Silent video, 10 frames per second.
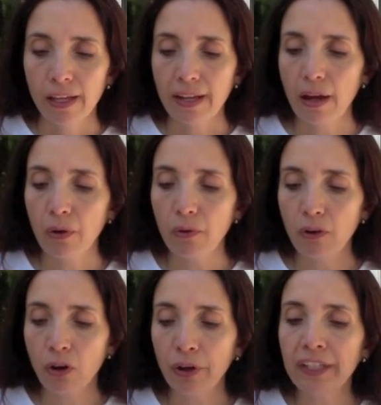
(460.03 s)
Now,
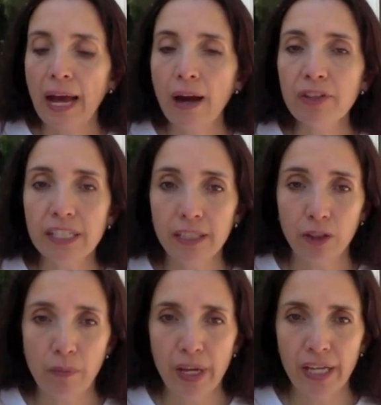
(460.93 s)
going out a
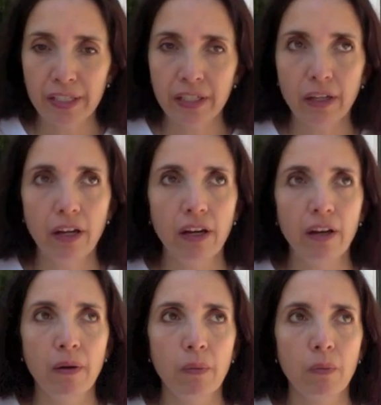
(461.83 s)
little bit,
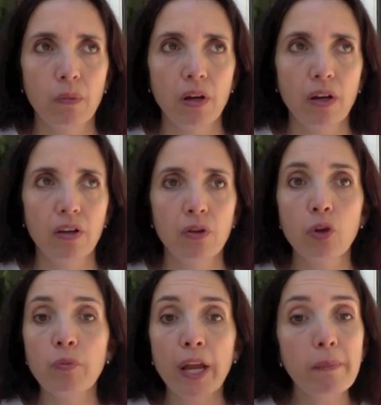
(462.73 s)
um,
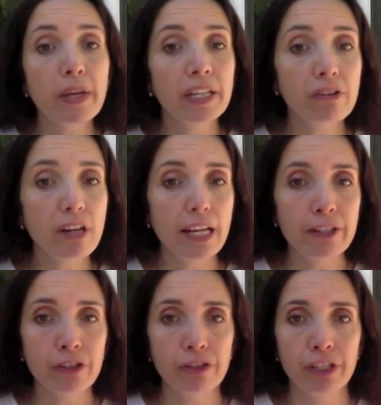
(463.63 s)
you may be in a
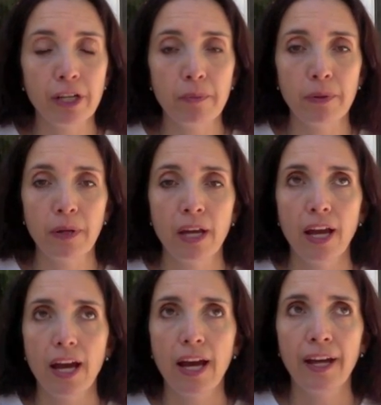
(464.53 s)
relationship,
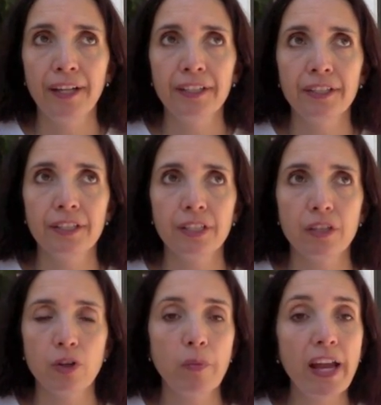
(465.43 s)
and
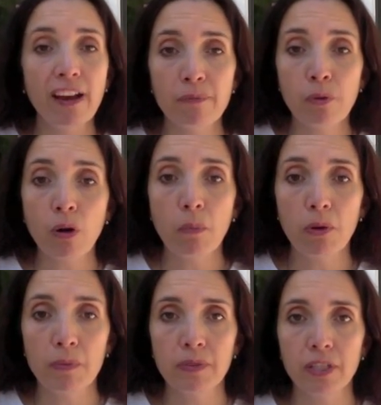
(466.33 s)
you may have
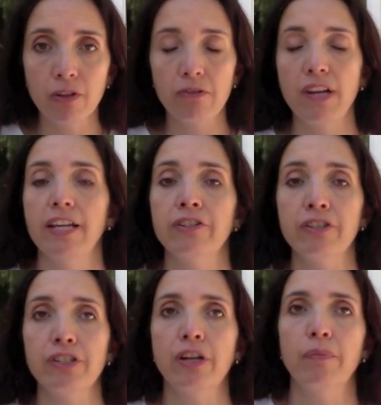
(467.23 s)
problems in your
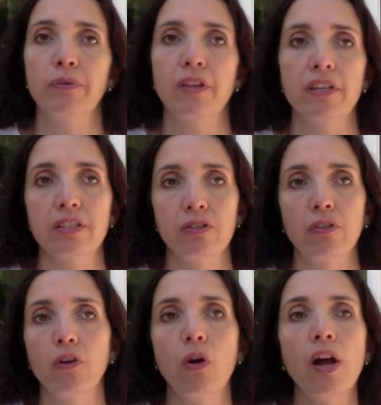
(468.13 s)
relationship that is
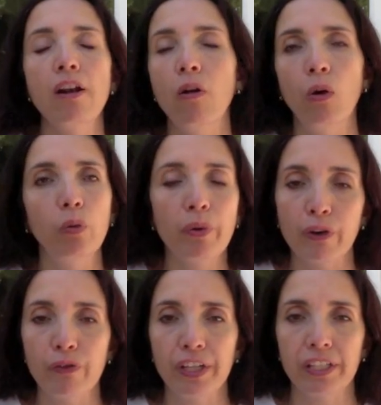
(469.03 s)
not all
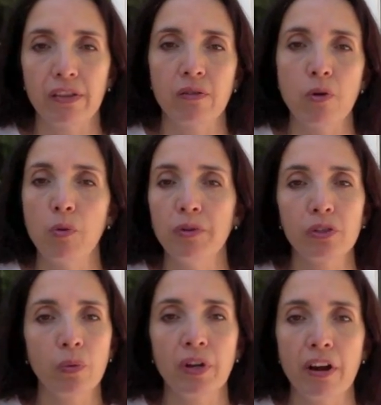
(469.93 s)
perfect at the
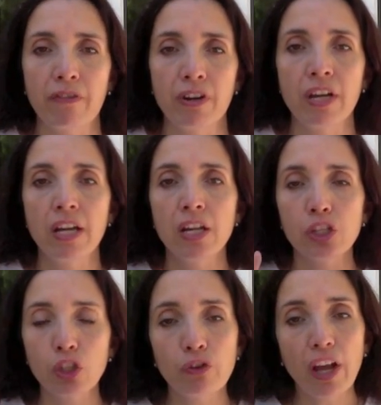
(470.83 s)
moment or whatever.
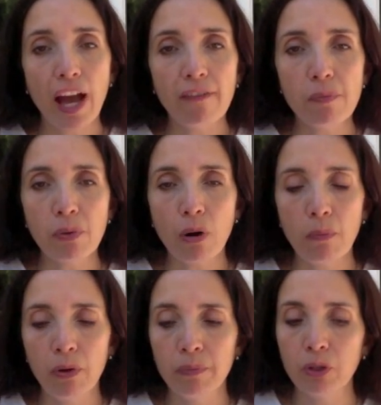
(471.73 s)
So if you have a
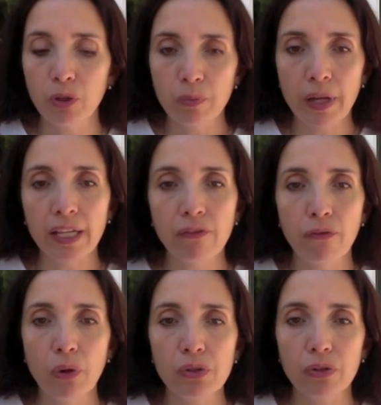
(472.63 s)
problem, you can make a
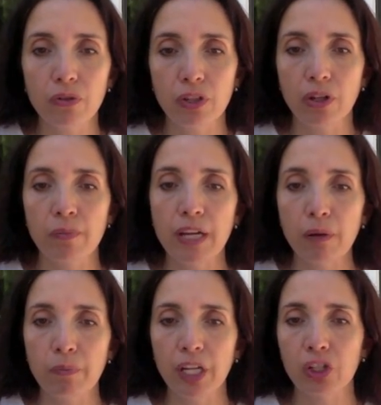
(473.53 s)
photo, you can make a
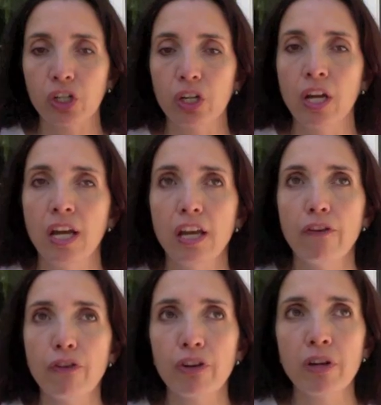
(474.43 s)
picture.
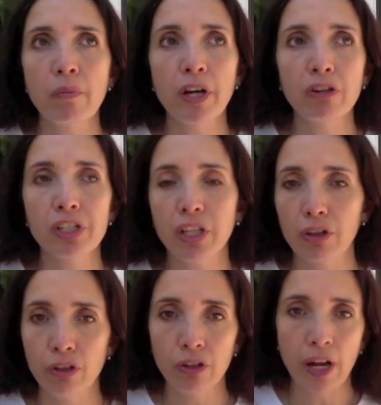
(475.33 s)
If you're in a marriage that
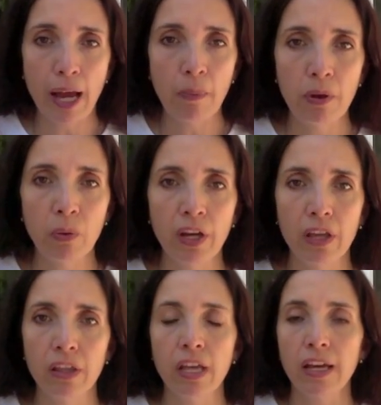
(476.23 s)
you're not happy
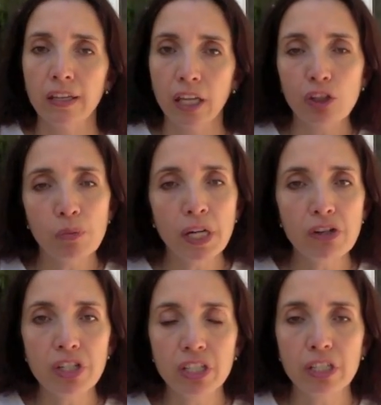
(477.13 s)
with, get your
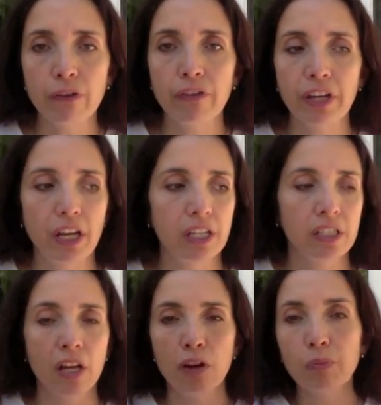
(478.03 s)
marriage
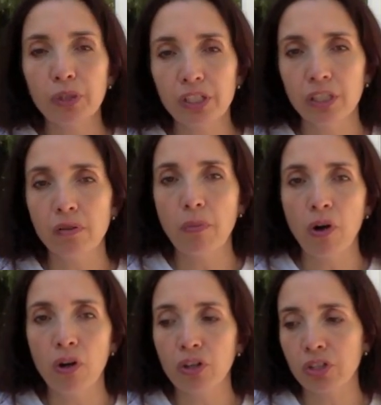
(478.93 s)
certificate, put it in the
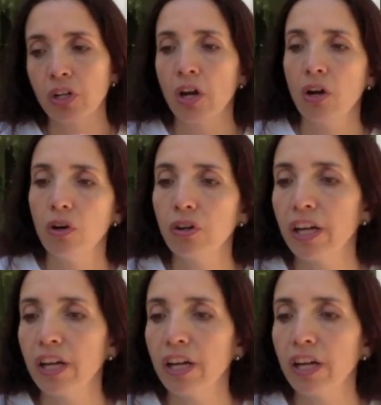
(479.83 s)
box, or